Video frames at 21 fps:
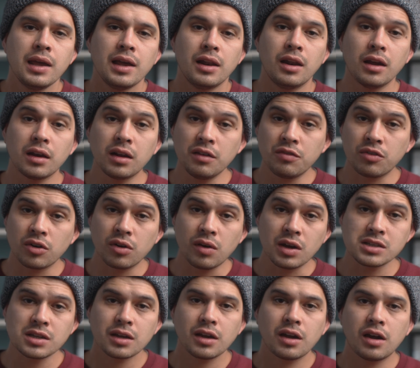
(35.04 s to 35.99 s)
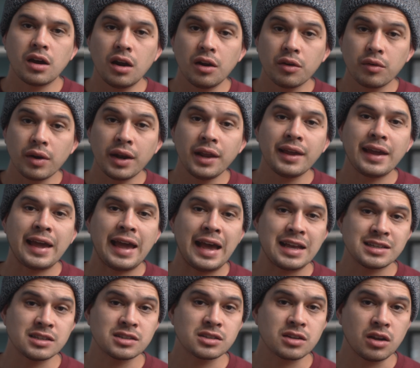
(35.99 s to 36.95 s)
Luckily for us, color grading
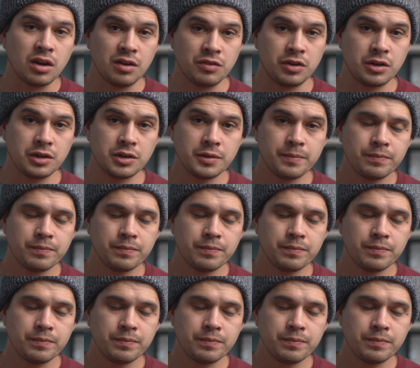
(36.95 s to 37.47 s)
has us covered.